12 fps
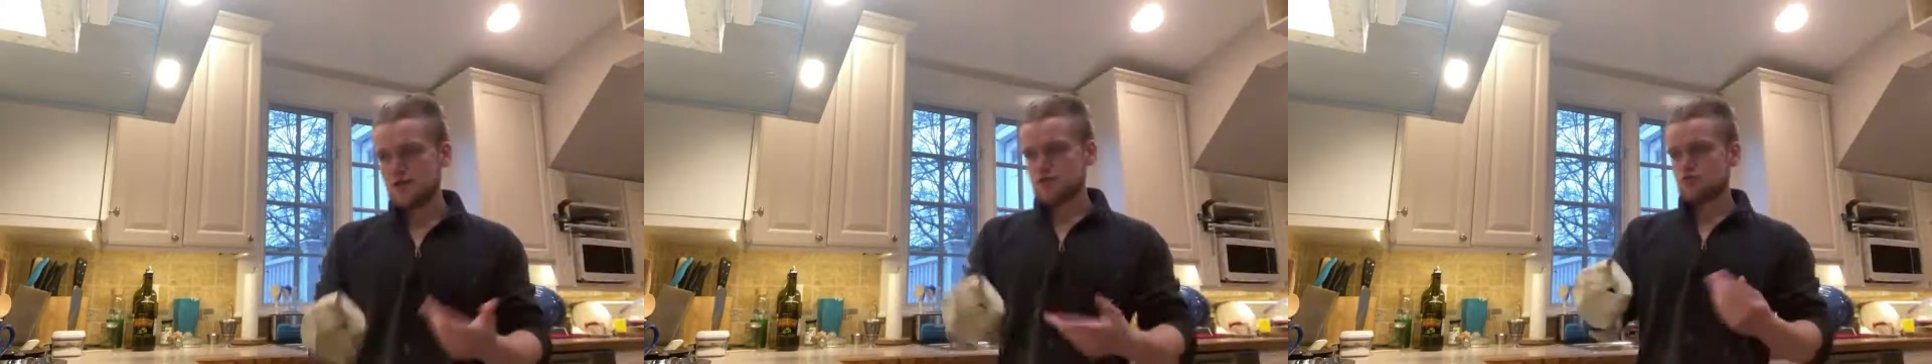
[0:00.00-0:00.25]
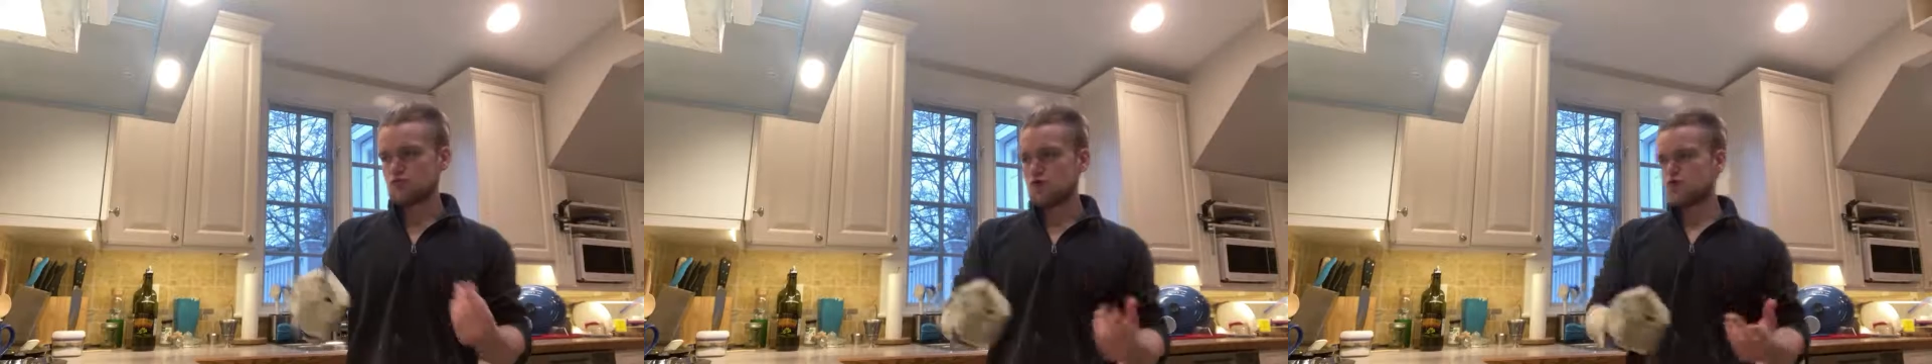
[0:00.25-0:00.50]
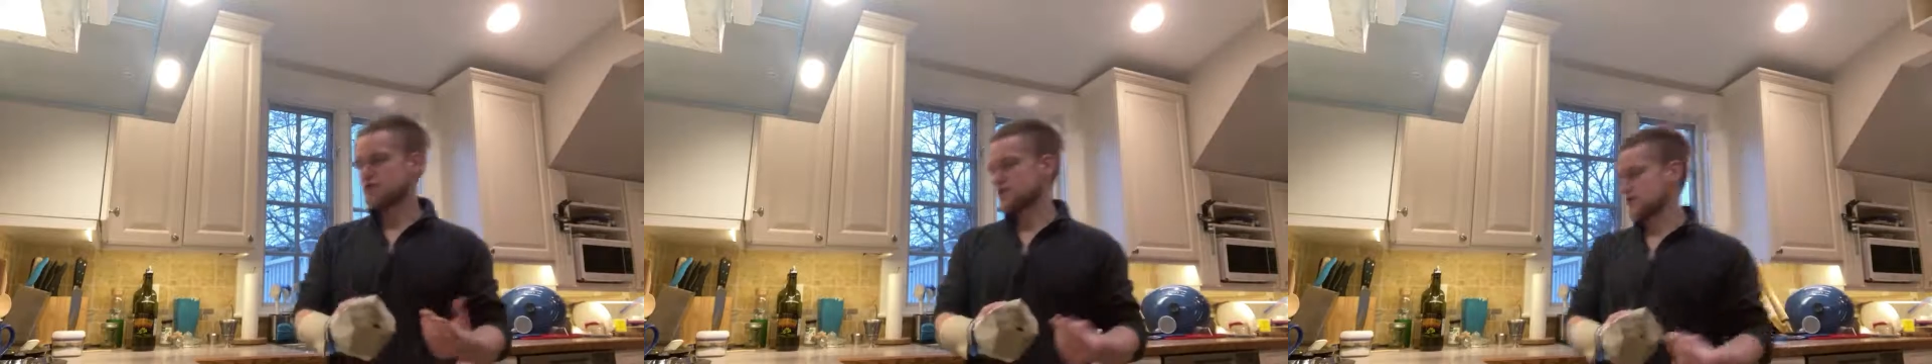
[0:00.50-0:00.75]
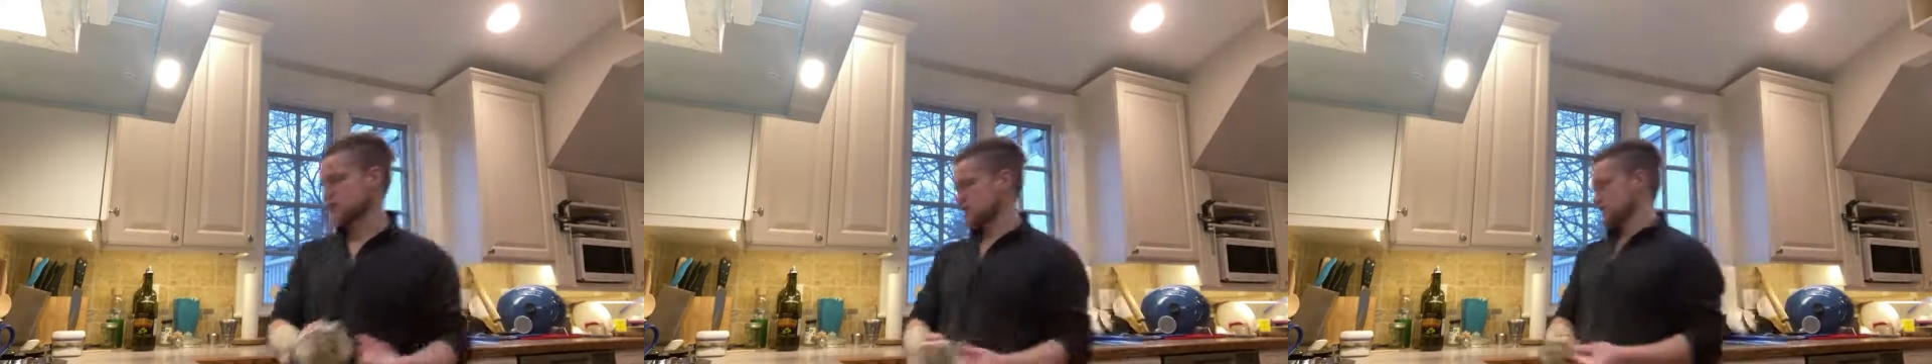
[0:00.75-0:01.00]

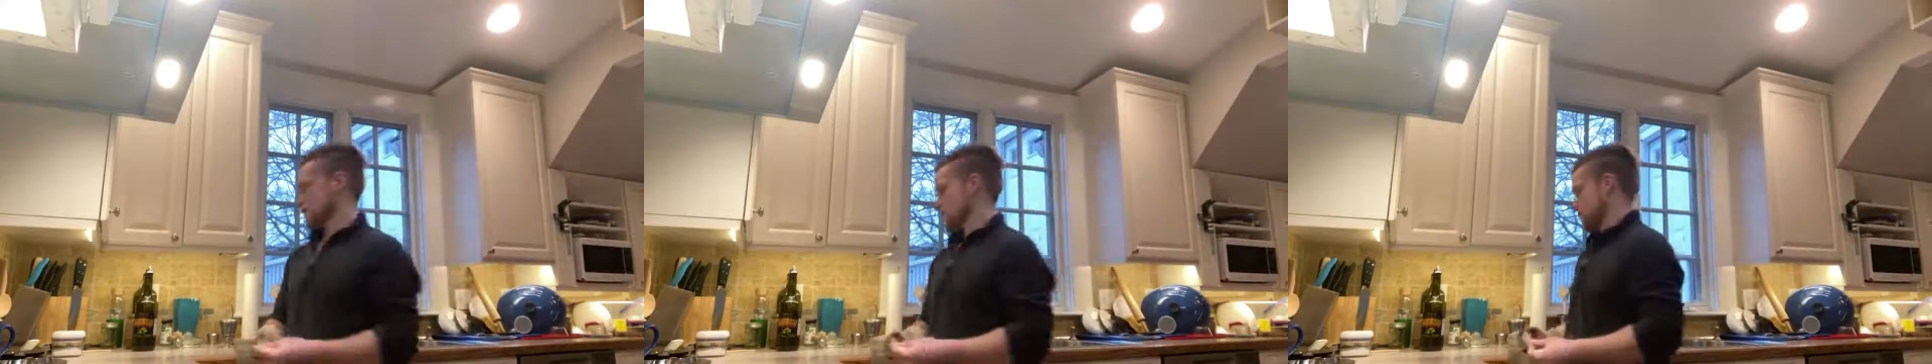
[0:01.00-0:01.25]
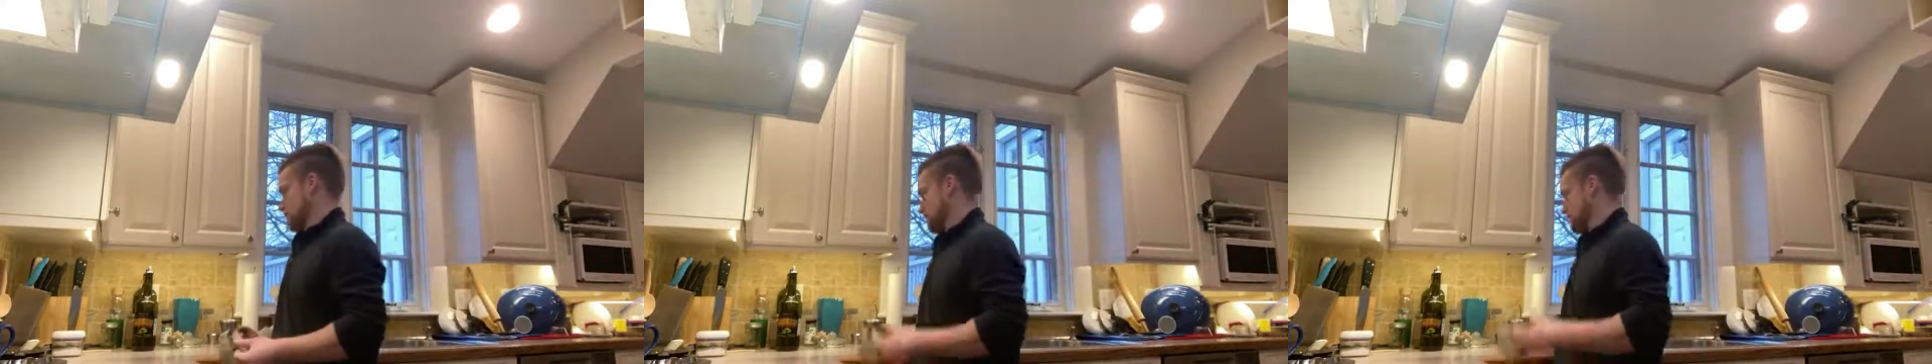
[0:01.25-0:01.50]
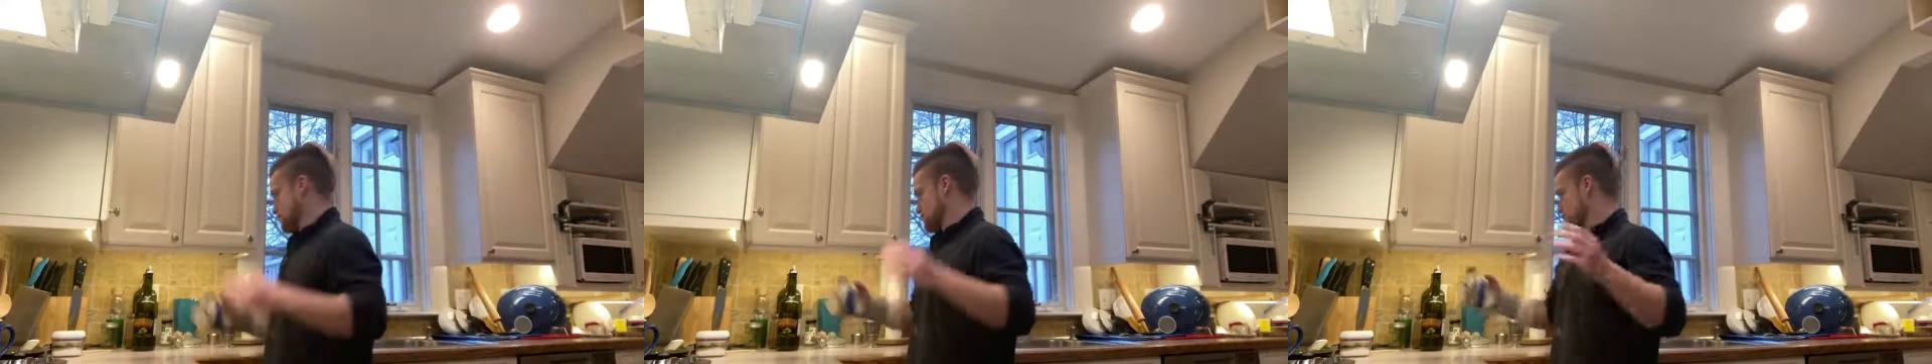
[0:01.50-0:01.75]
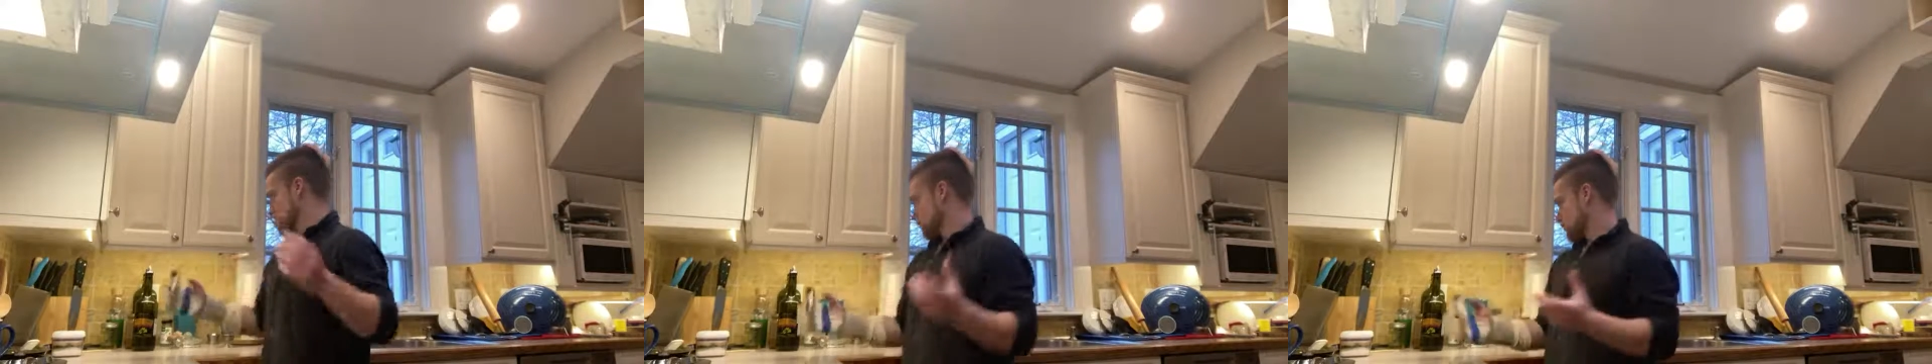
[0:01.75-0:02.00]
roasted and gets
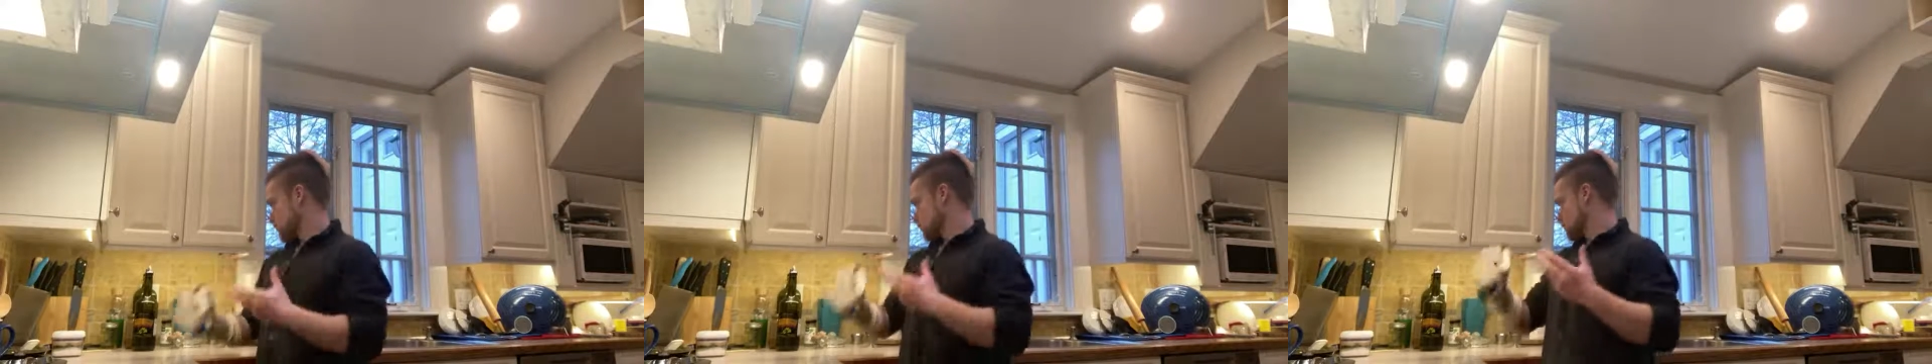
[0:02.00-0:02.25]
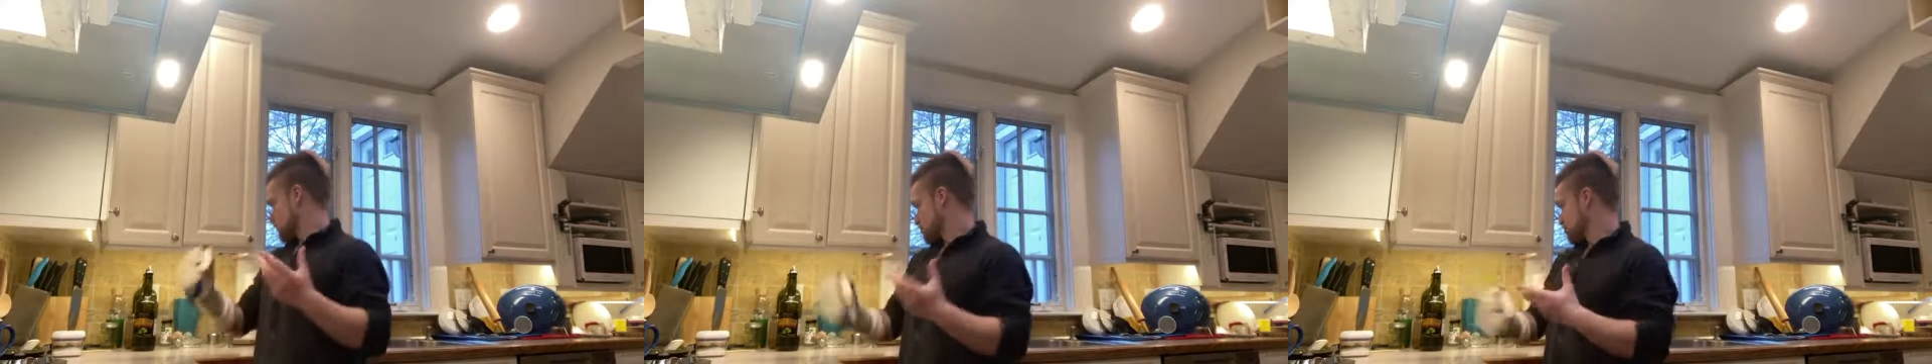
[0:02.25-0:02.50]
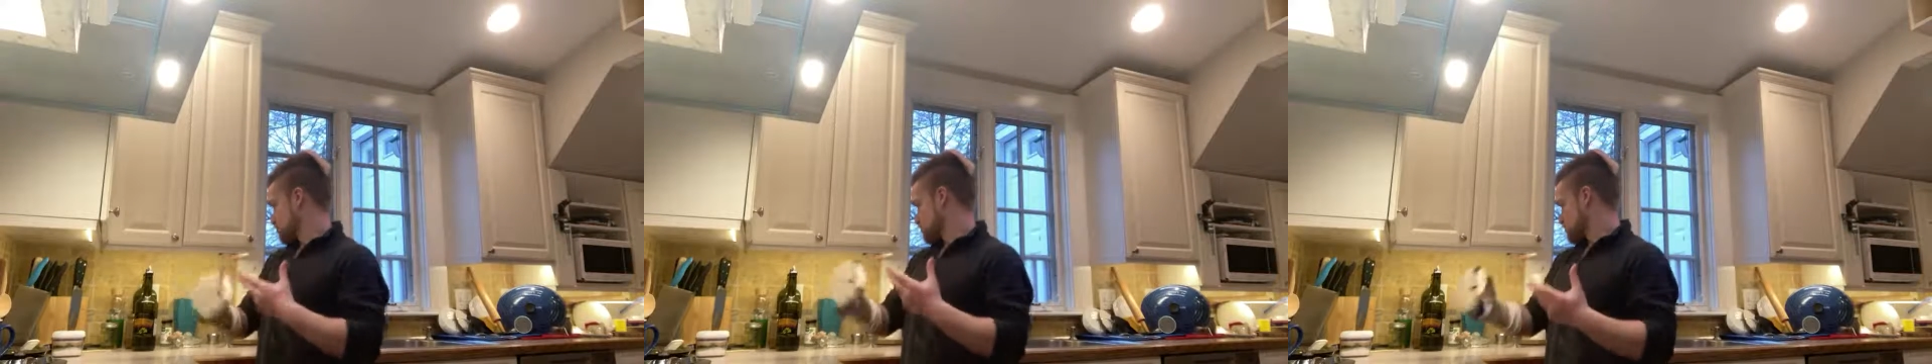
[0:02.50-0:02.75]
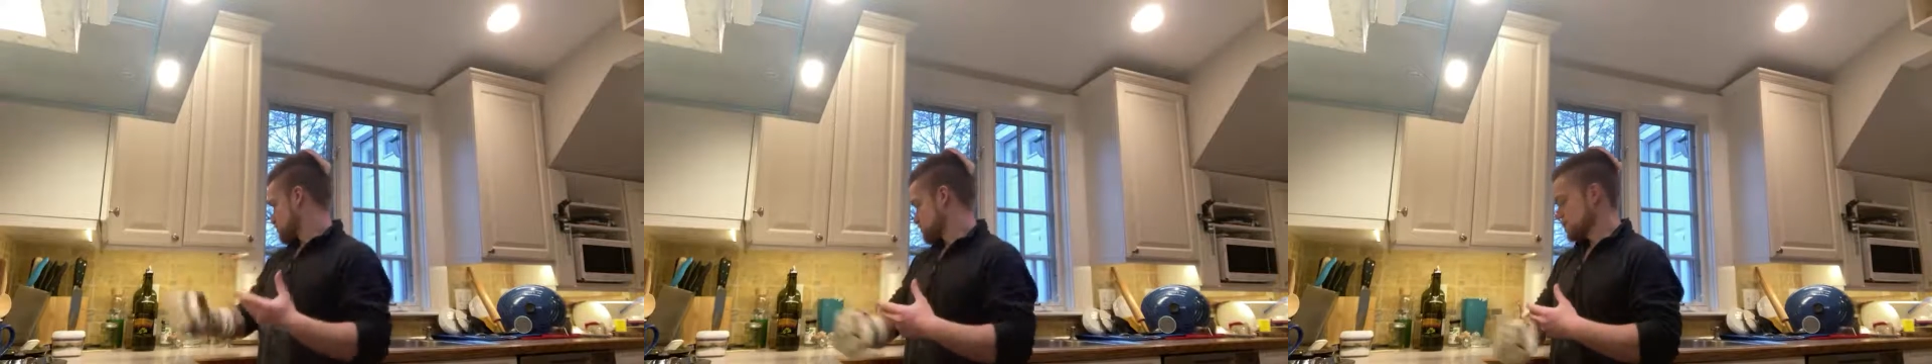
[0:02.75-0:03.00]
all the oil, the
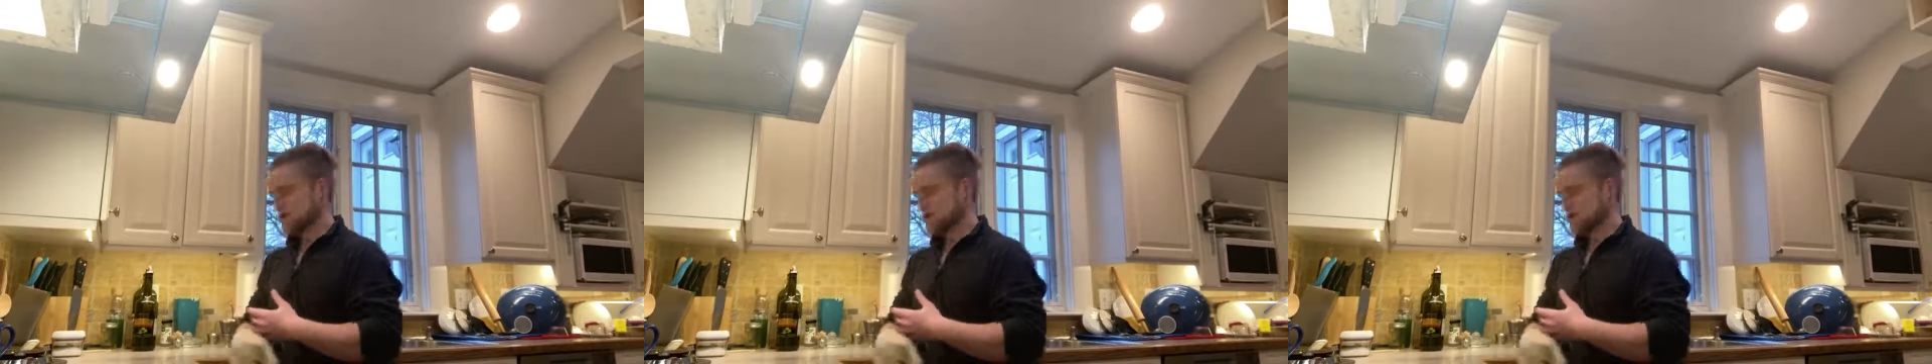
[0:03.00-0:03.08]
juices and